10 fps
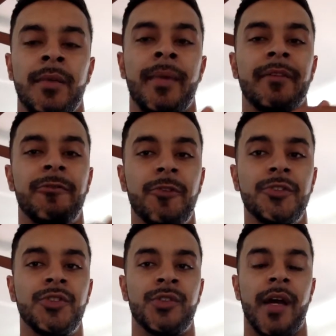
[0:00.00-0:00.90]
on my
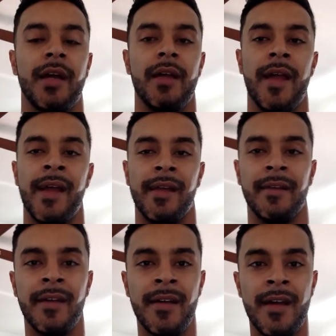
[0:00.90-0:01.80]
first try. And
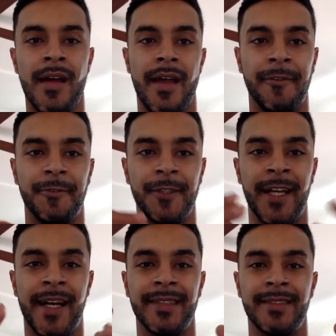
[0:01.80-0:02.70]
if you
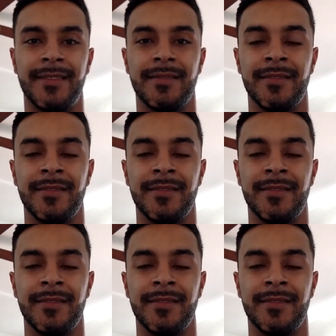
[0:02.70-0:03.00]
guys,